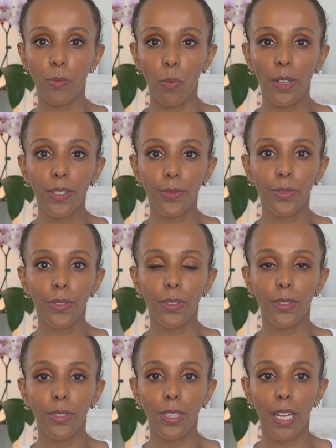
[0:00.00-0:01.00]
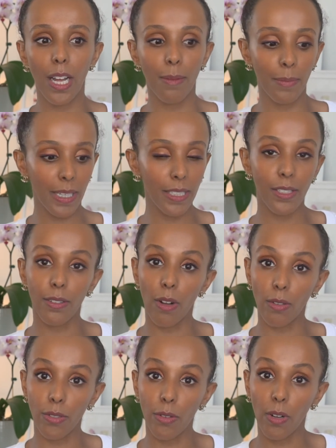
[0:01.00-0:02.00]
wonderful because they're
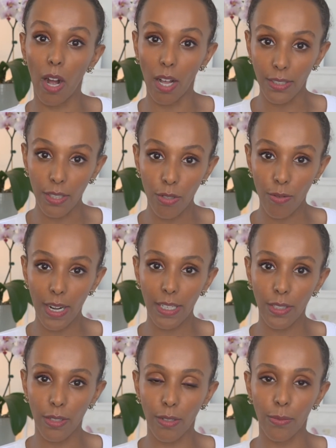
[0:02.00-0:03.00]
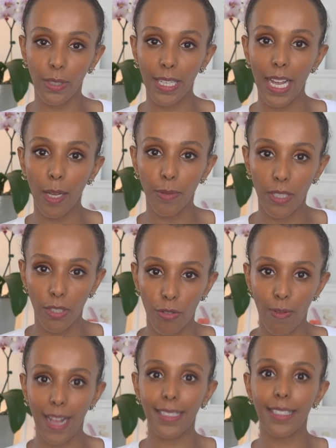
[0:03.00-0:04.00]
also concentrated, so it really helps
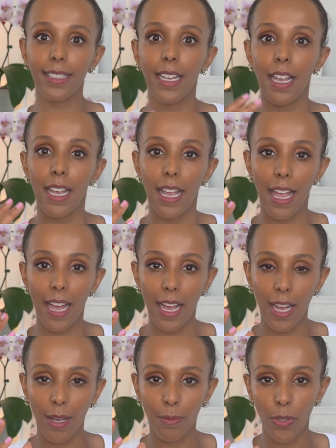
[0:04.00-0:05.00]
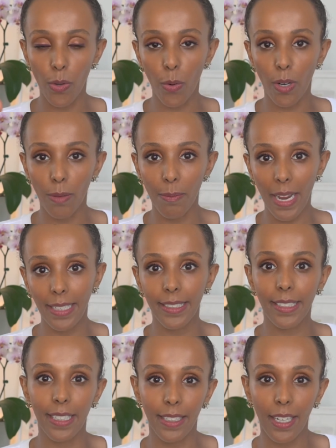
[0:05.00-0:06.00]
address your main
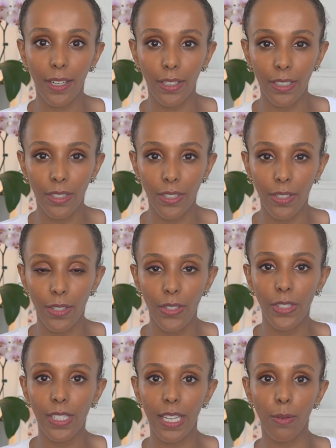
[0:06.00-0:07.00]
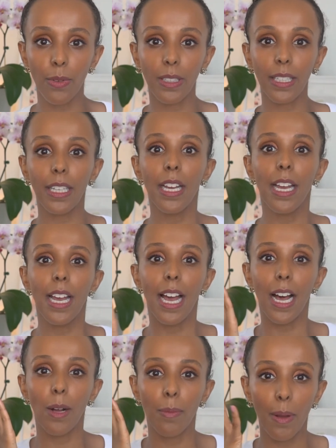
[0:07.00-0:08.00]
skincare concerns. They really
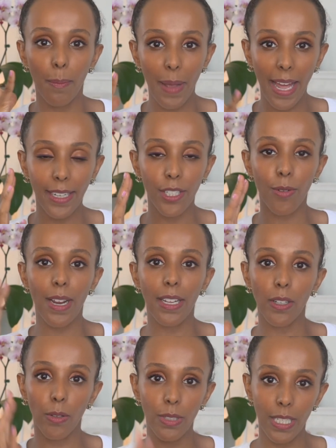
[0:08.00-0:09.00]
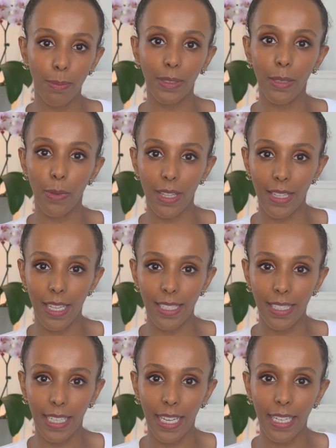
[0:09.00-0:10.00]
help penetrate and go deeply within the
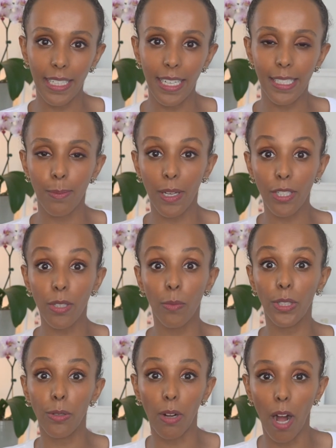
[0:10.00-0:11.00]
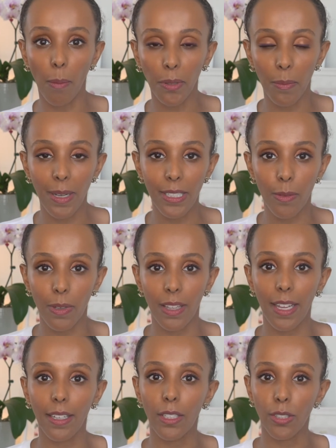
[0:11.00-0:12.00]
skin, especially when you complement it with
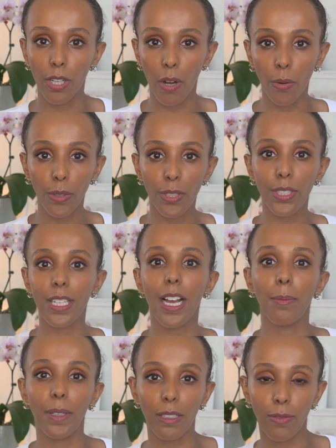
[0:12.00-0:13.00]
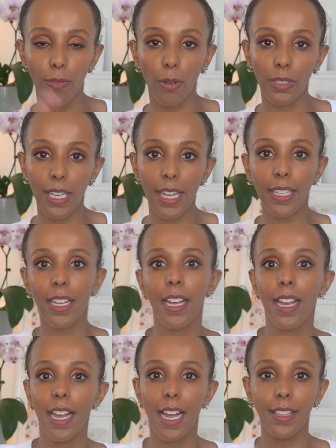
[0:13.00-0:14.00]
like a toner to help exfoliate,
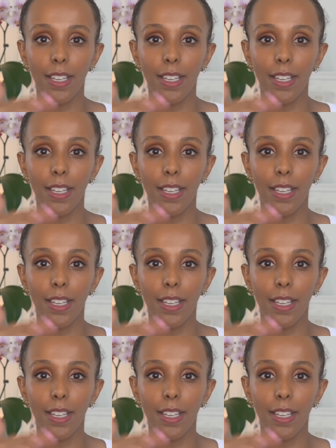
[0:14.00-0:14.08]
and